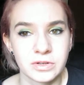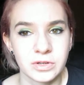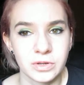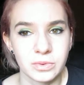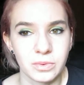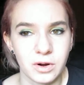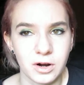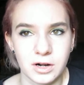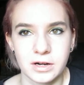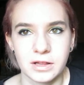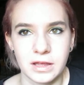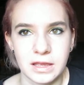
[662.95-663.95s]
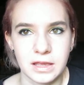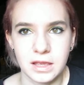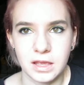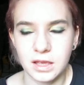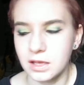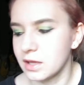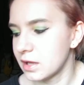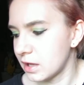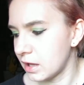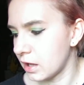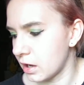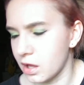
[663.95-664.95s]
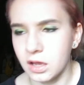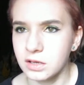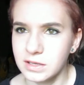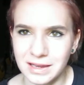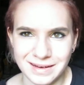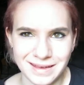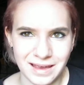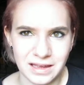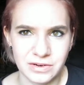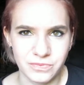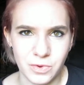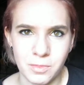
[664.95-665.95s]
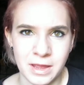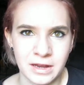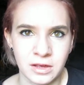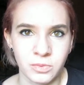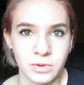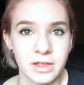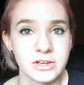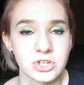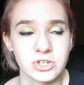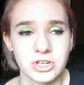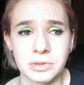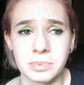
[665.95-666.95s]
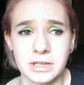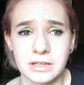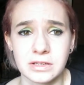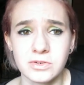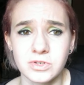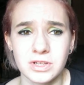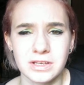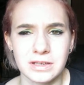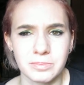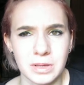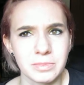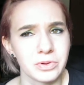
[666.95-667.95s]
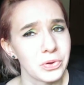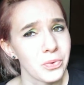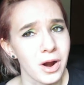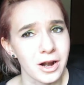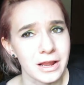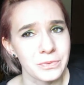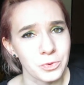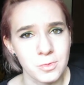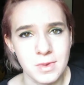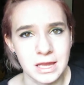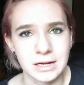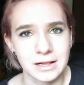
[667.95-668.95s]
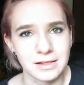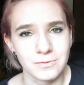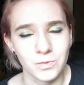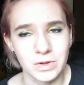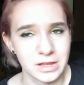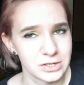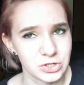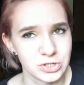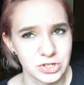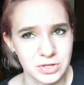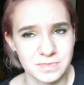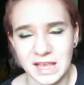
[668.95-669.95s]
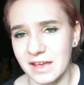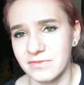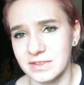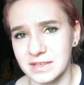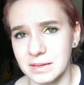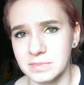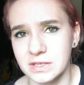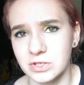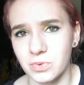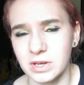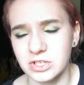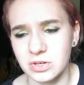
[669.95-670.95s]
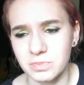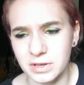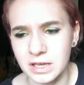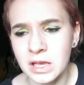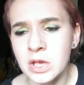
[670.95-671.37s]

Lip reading: who aren't, like, in any kind of romantic relationship, and usually people who are in romantic relationships have the same situation, but